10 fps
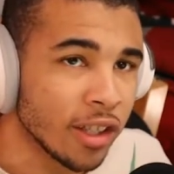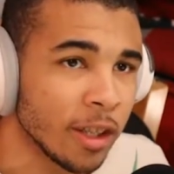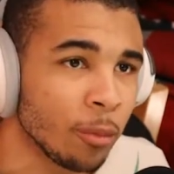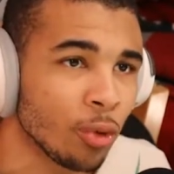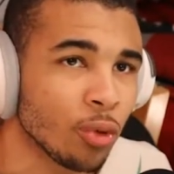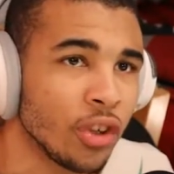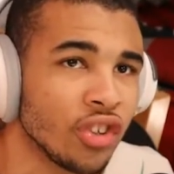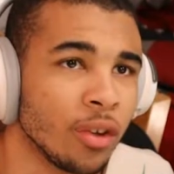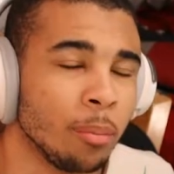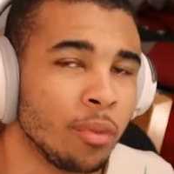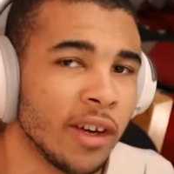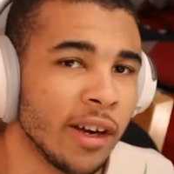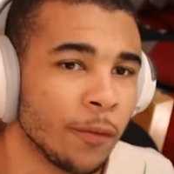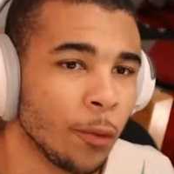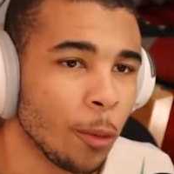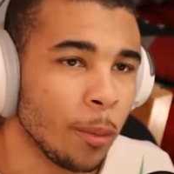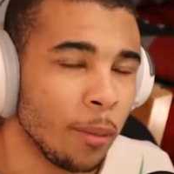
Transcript: game creation platform.